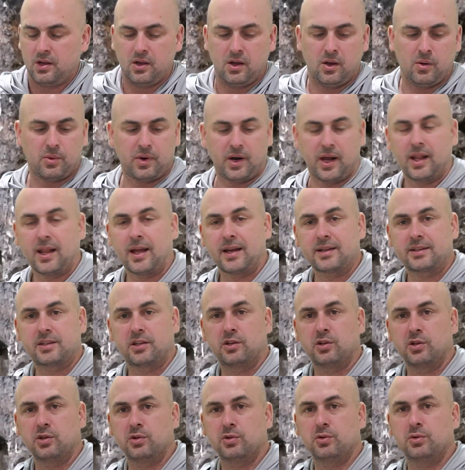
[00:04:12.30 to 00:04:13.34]
What I like to
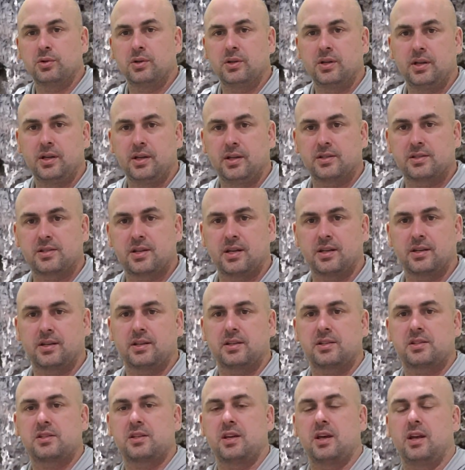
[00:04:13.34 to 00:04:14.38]
do is get
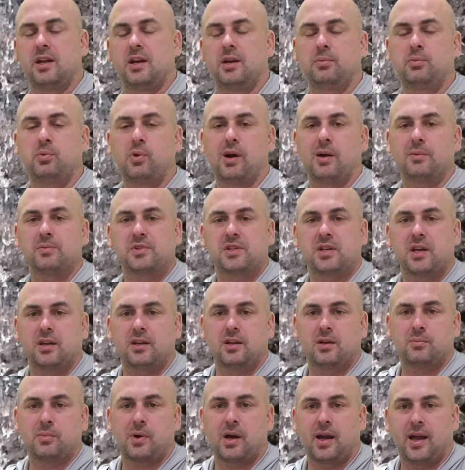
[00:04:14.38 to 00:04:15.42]
this set up while I'm setting
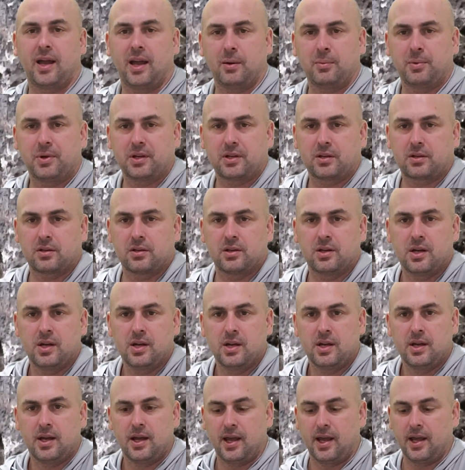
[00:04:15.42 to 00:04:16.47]
up my hammock
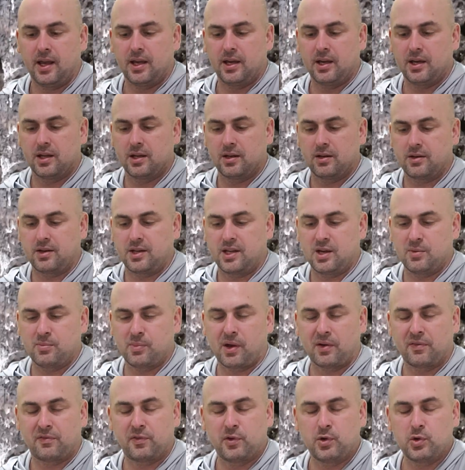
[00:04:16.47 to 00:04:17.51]
and get
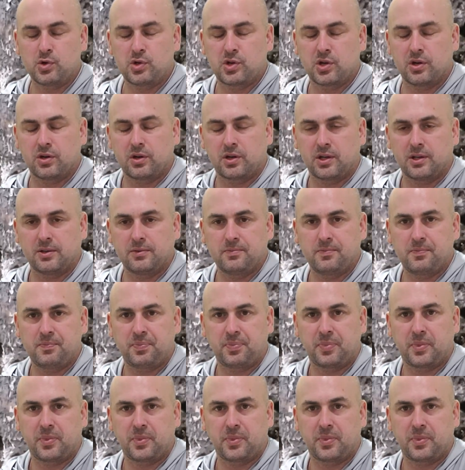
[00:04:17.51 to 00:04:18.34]
my food cooking.